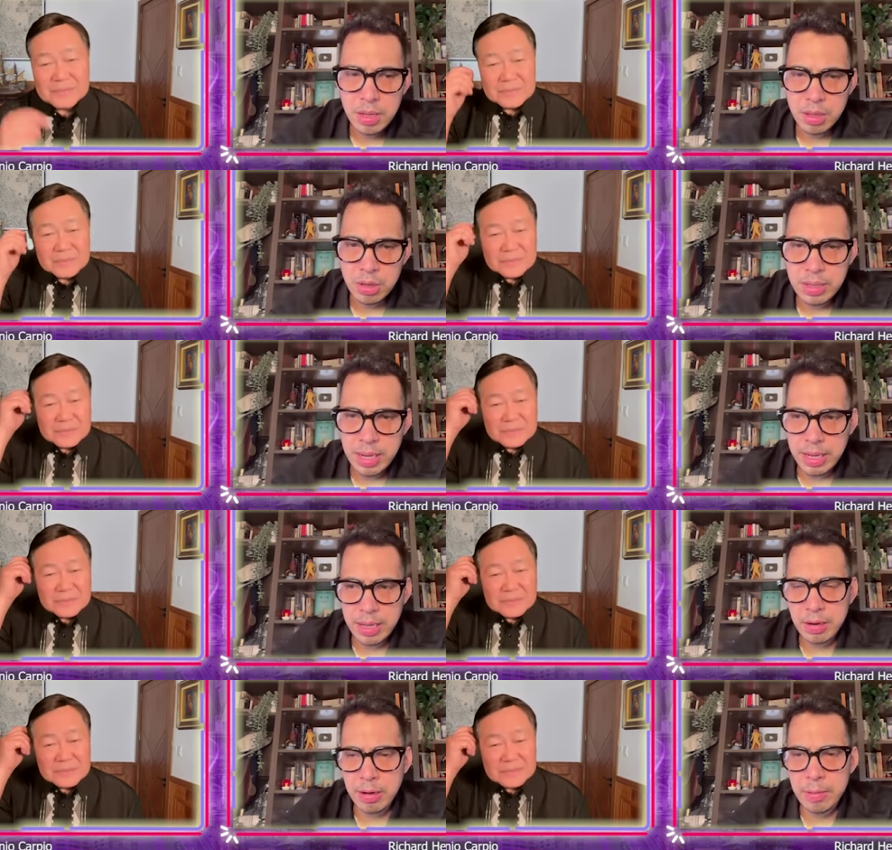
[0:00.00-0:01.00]
Speaker 1: Yun nga
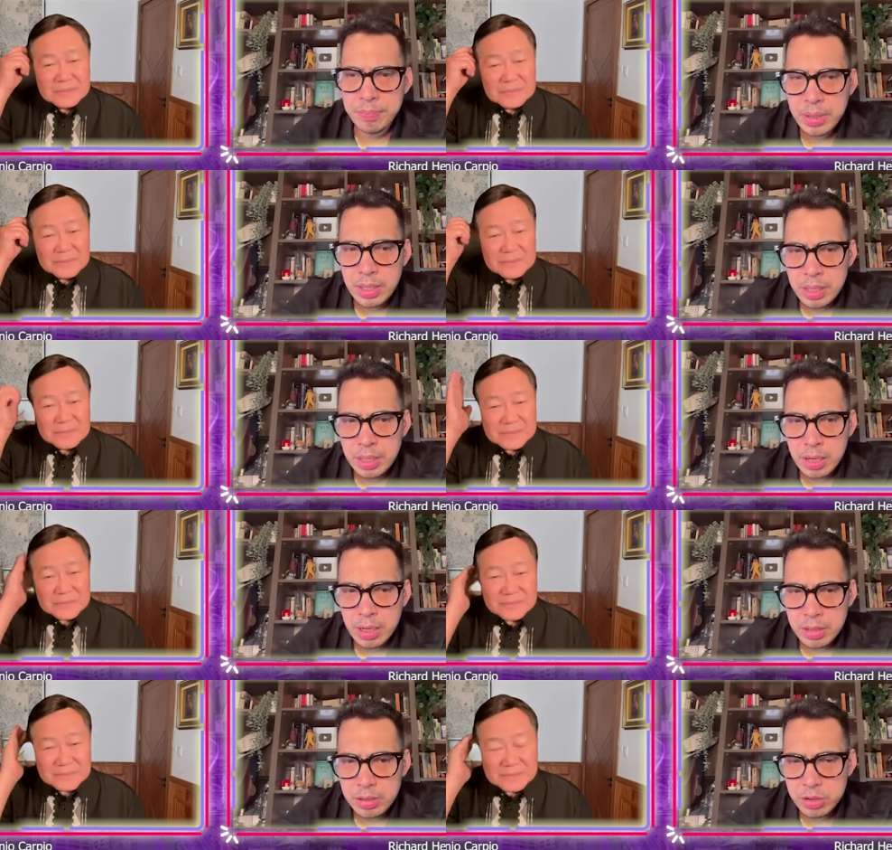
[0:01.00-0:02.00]
eh. Um,
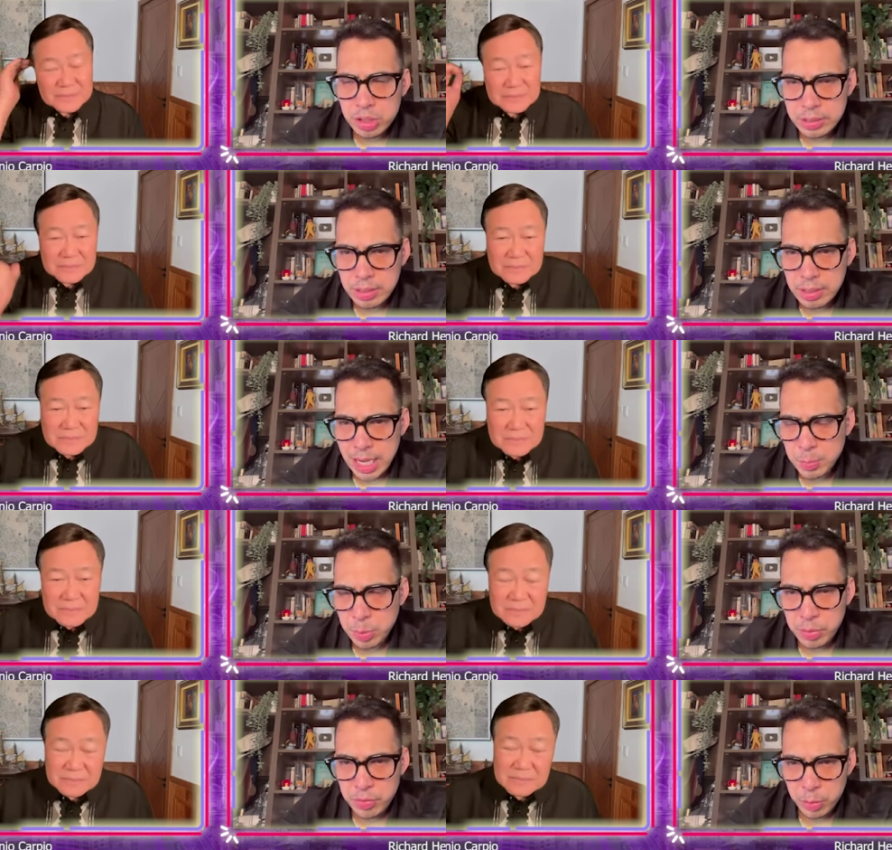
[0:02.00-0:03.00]
just last
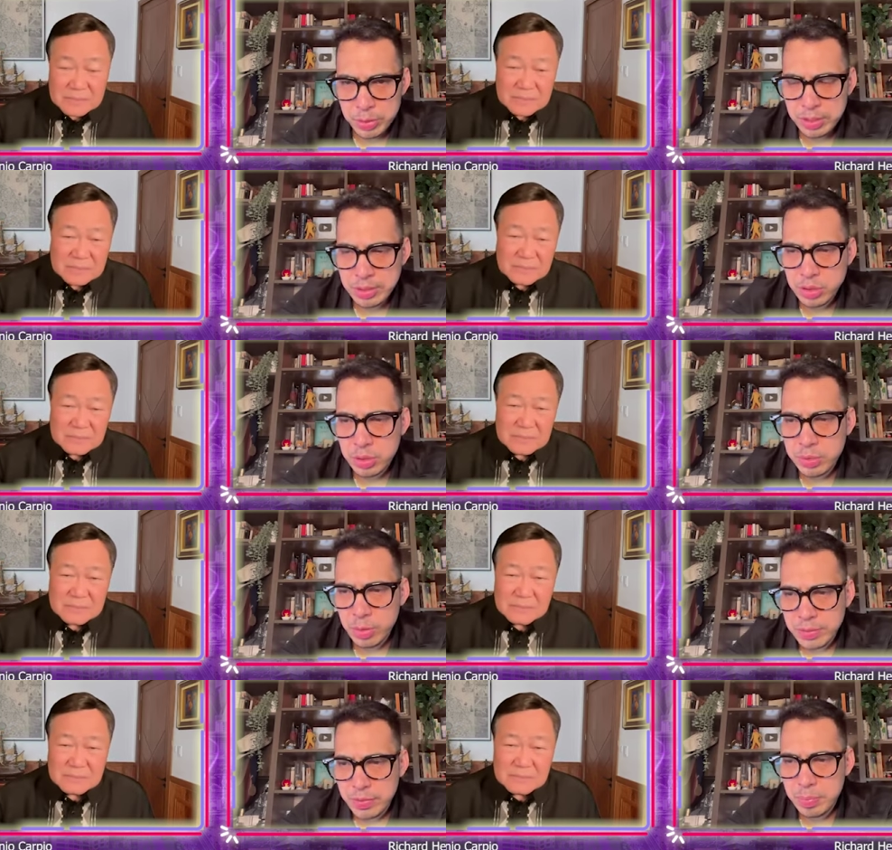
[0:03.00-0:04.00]
point before we transition
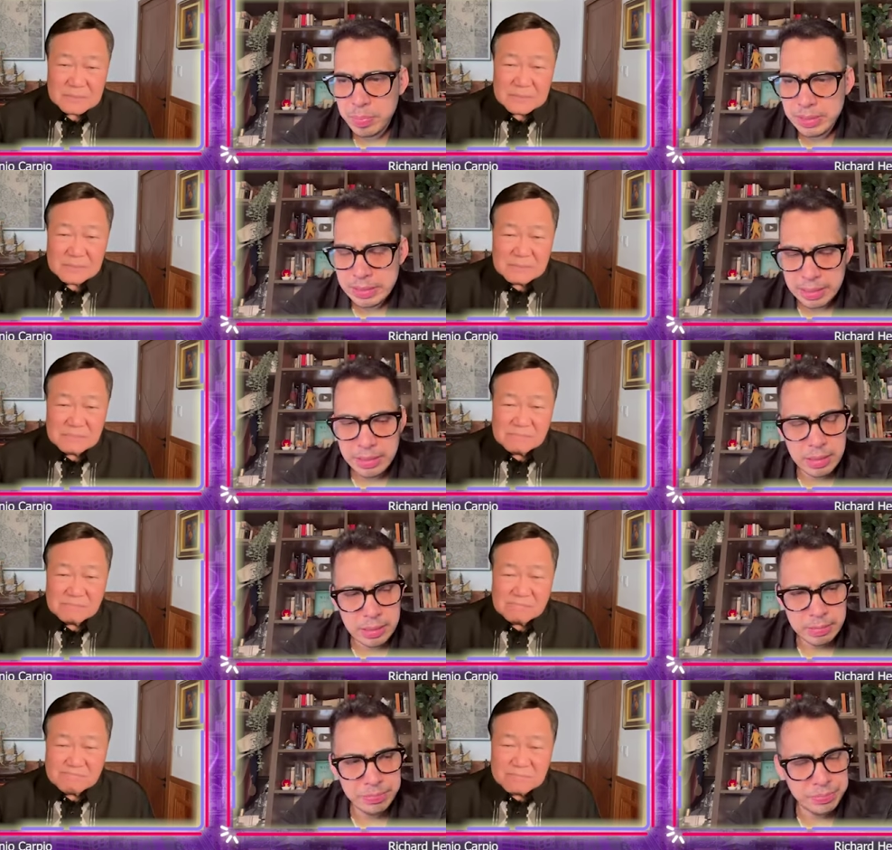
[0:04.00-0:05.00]
to West Philippine Sea.
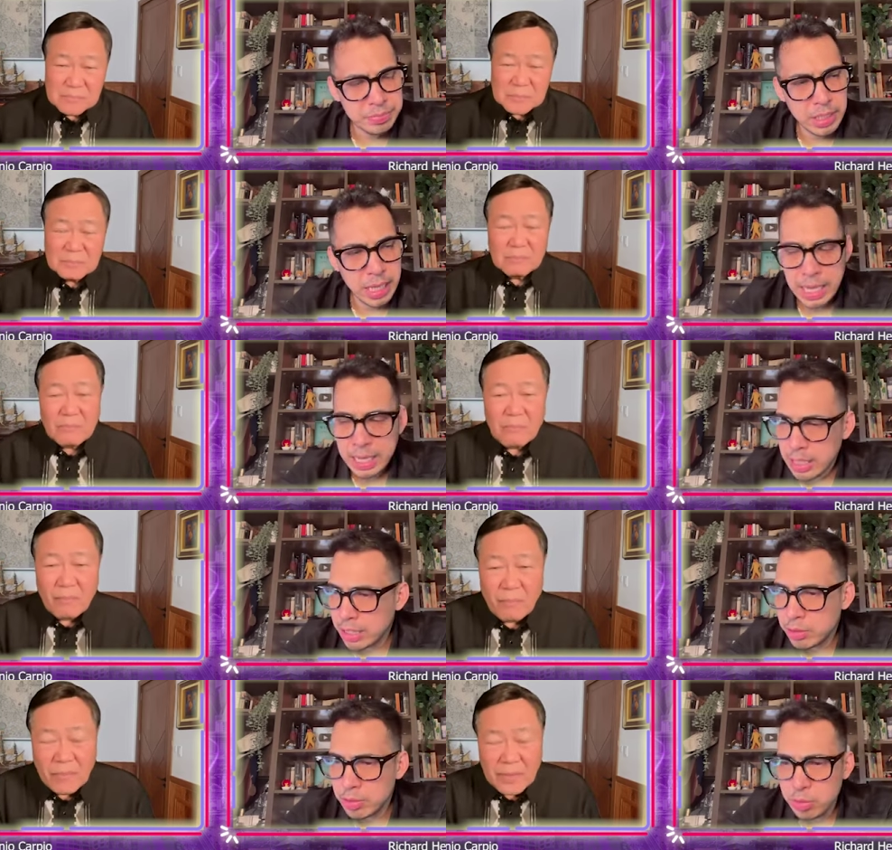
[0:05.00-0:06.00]
Um, again,
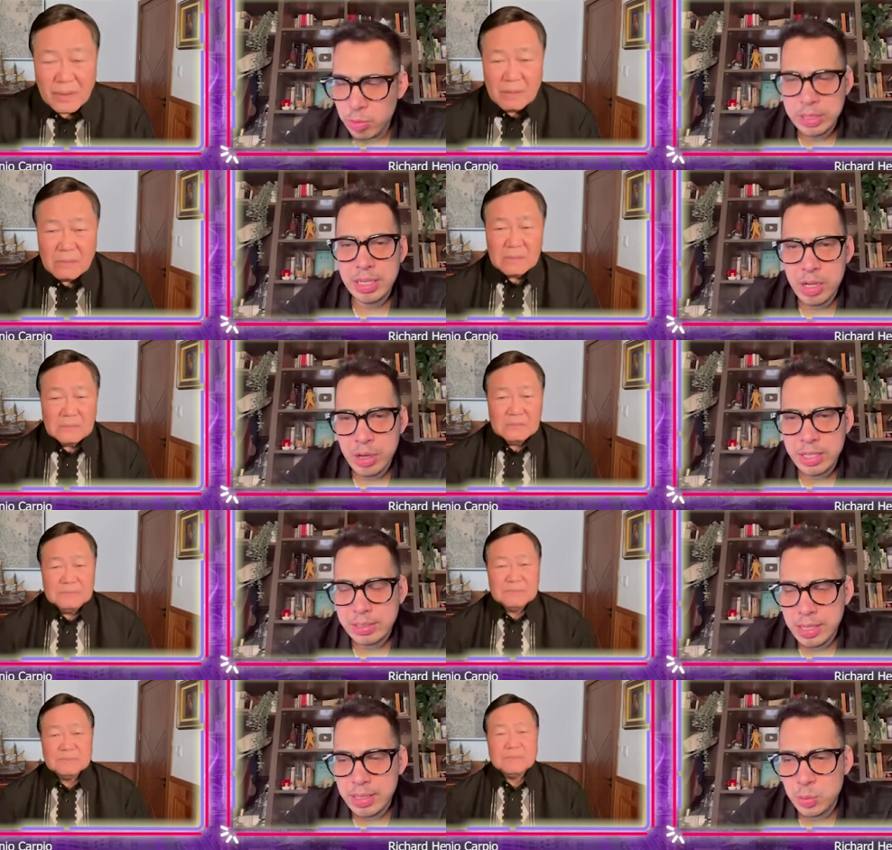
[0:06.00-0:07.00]
I don't know to what degree you
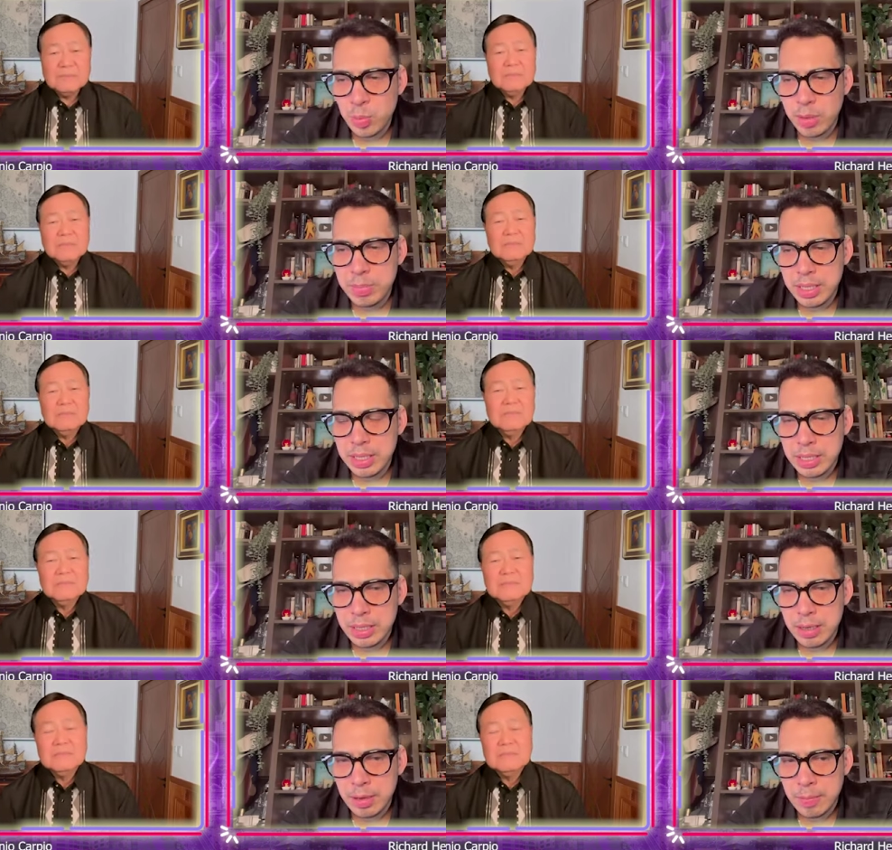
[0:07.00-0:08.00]
can say this
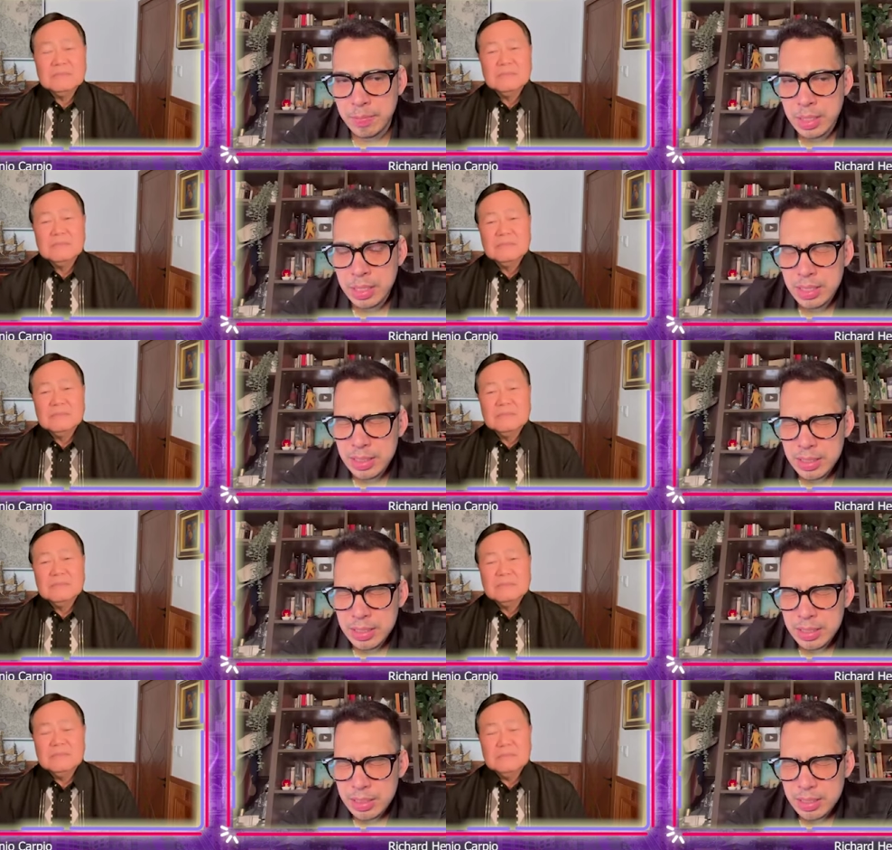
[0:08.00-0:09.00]
publicly. Um,
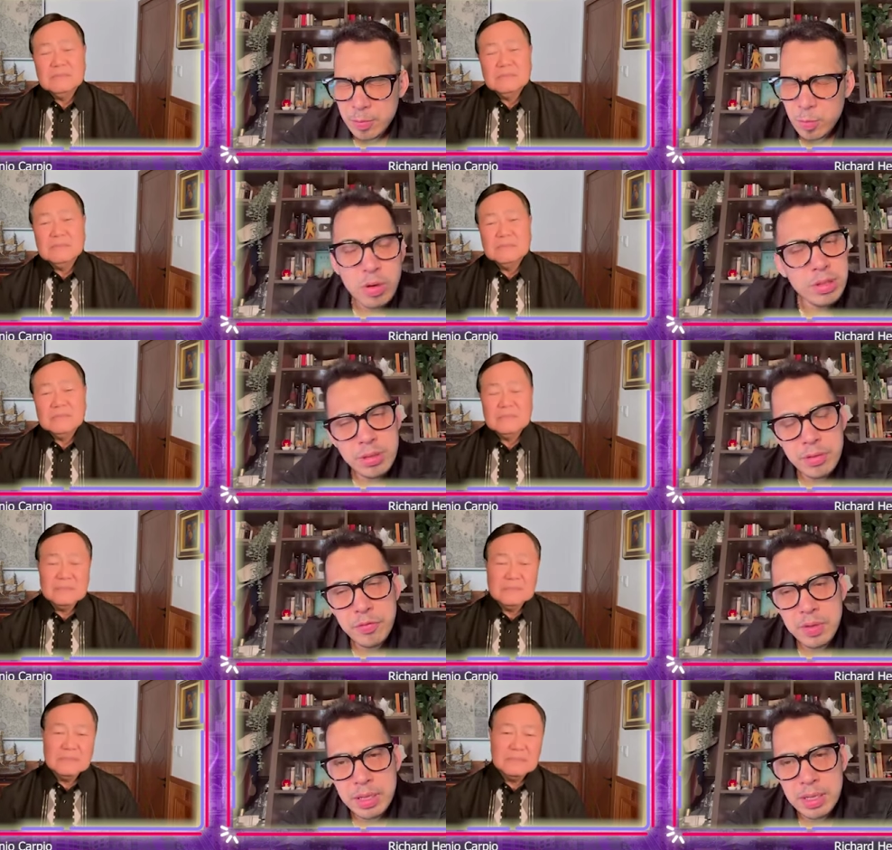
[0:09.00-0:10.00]
what do you
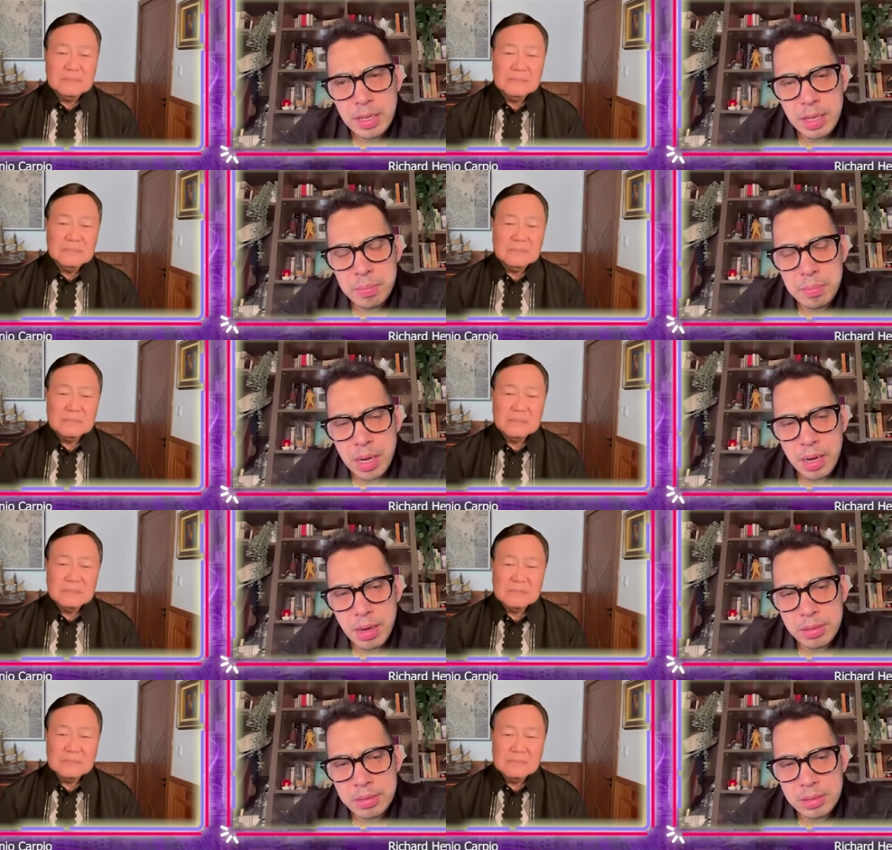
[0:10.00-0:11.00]
feel
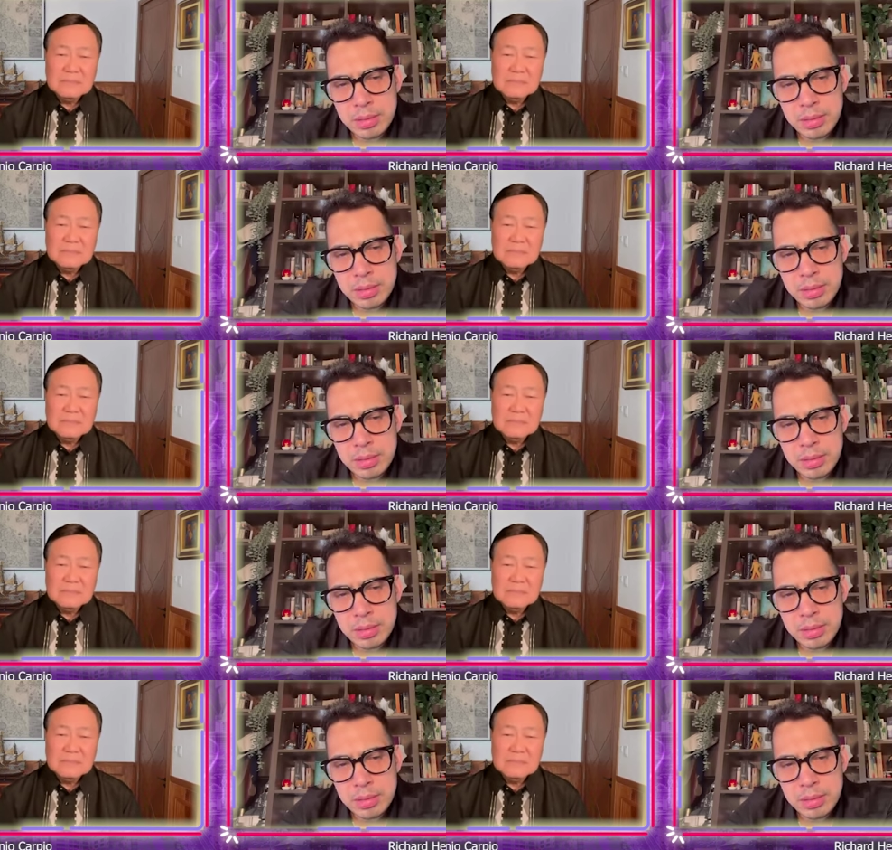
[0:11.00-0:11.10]
about